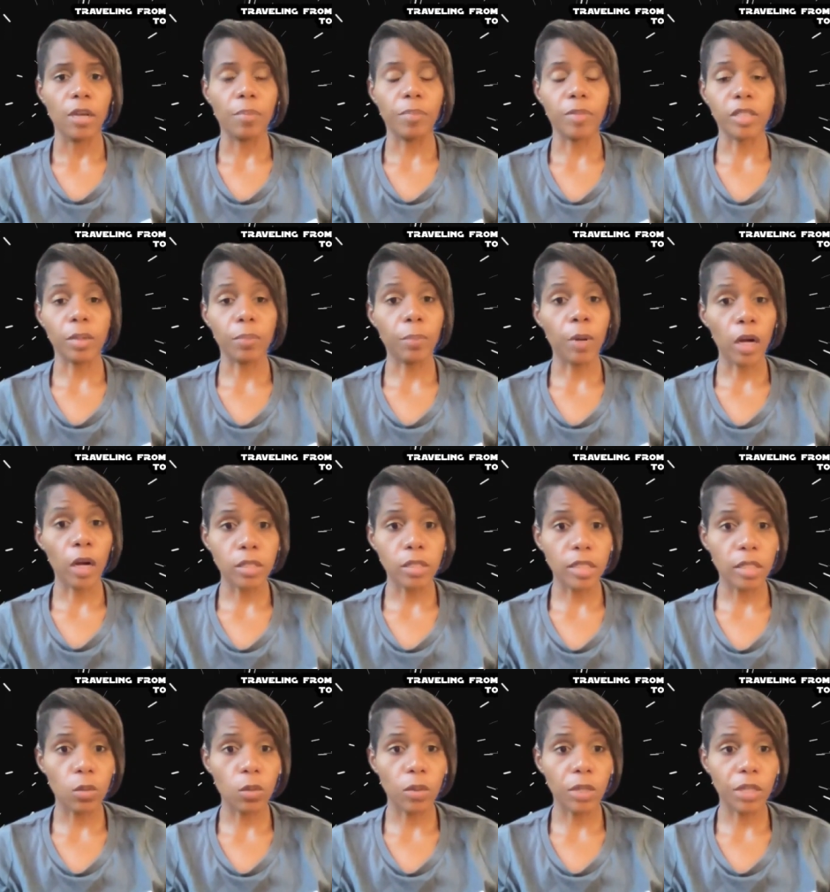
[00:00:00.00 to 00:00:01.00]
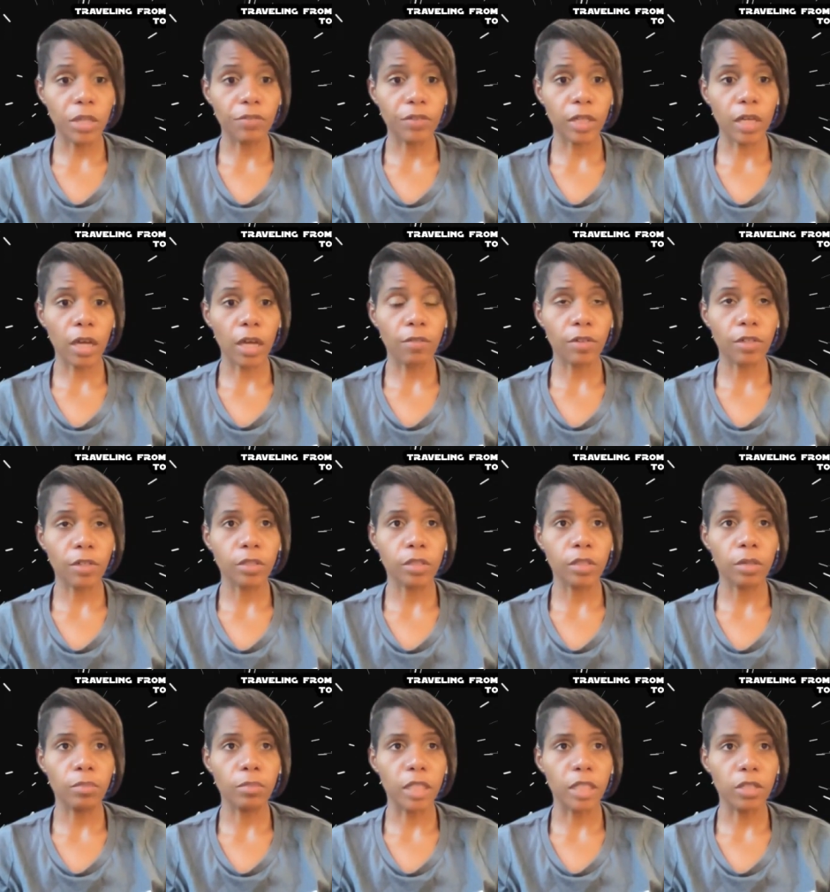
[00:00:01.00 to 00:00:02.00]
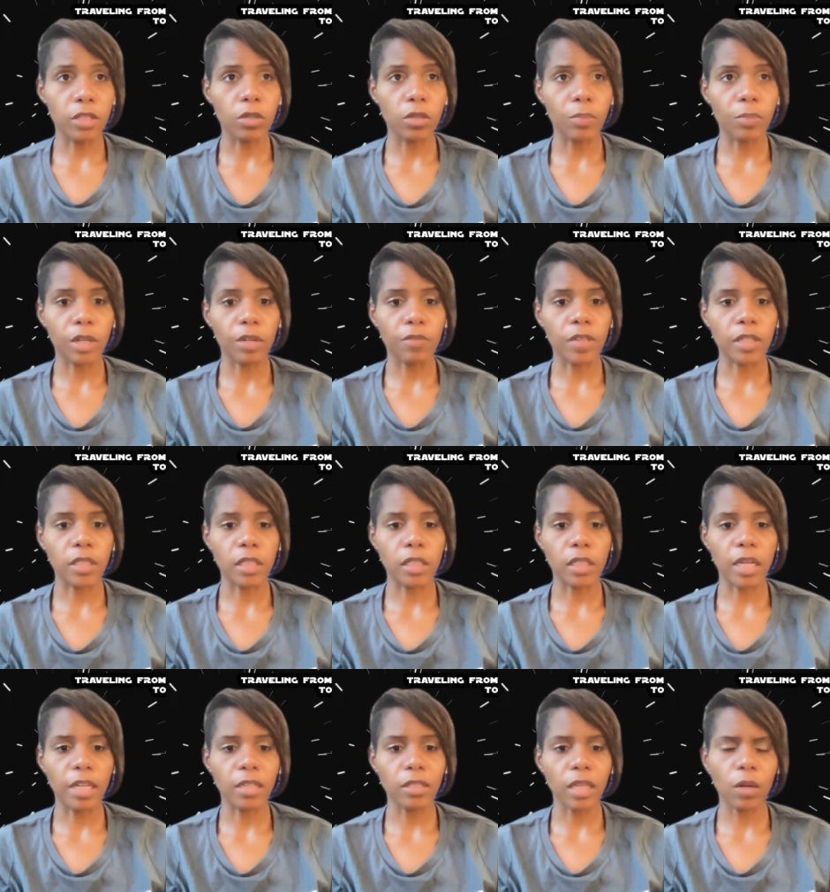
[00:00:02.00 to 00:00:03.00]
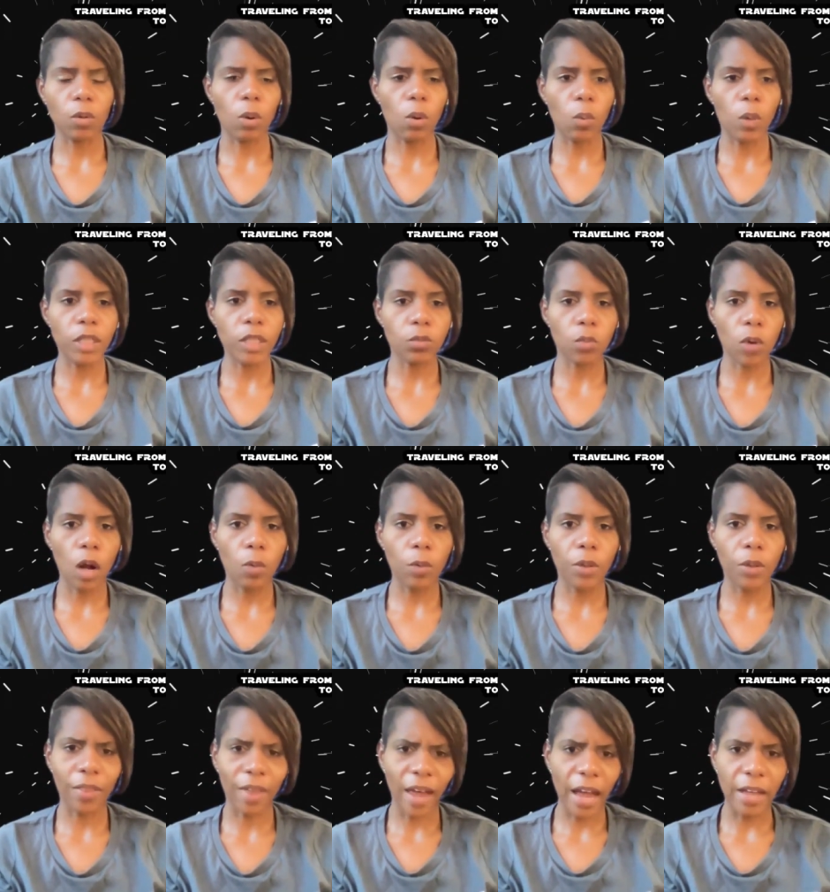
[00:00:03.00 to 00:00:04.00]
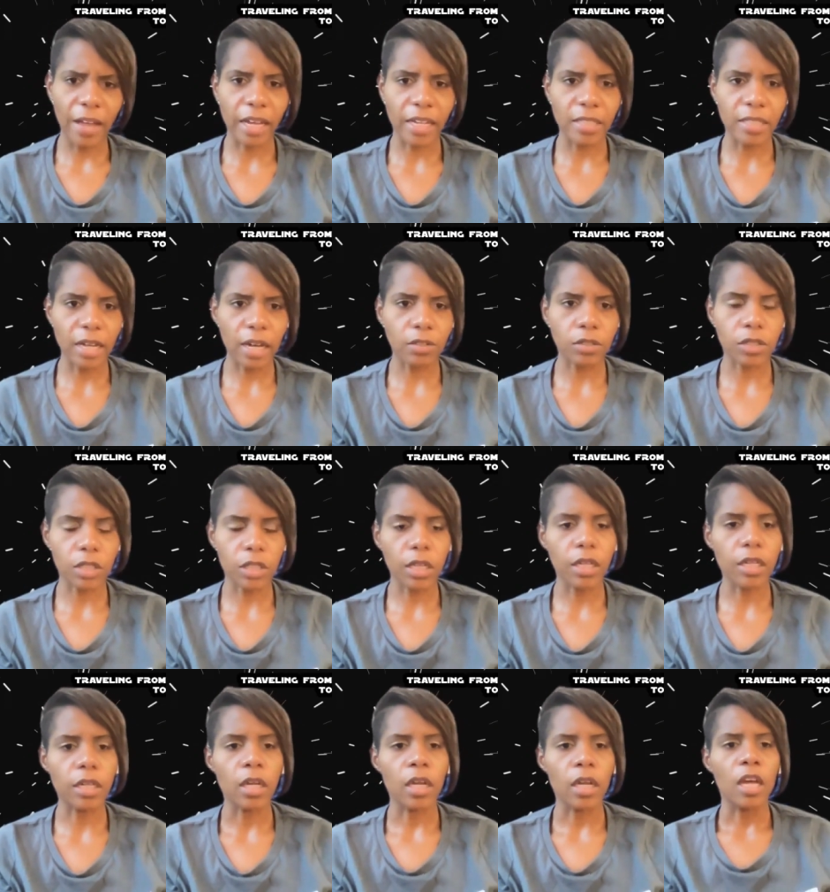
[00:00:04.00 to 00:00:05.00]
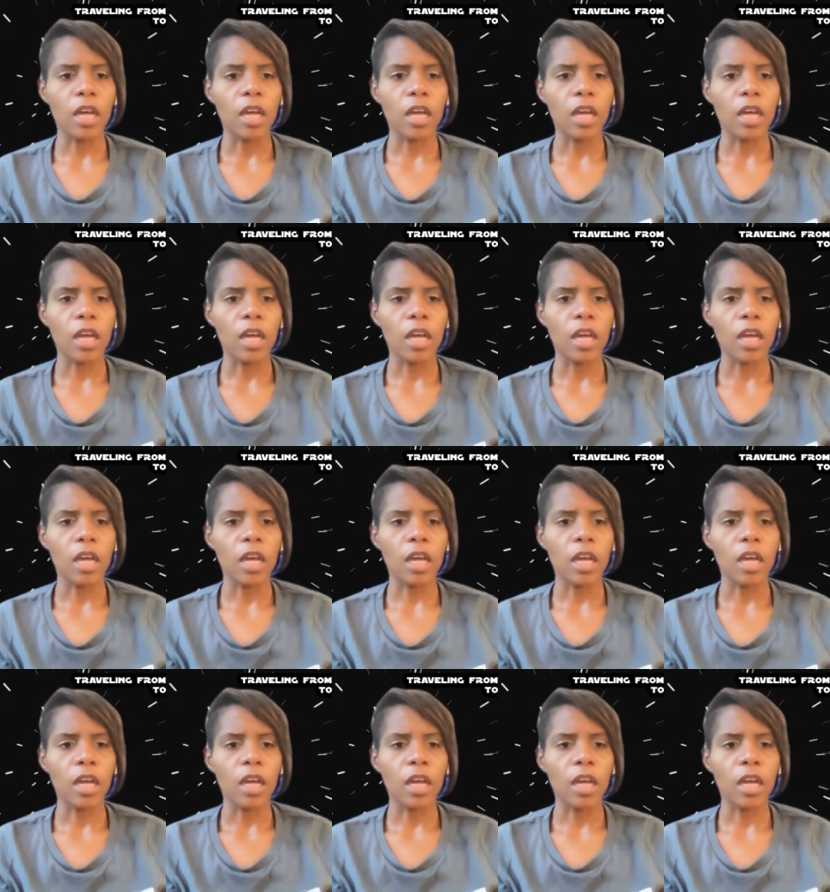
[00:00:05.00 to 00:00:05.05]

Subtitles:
Some Part C will even cover some dental benefits. And that's like, well, what's wrong with that? That sounds good.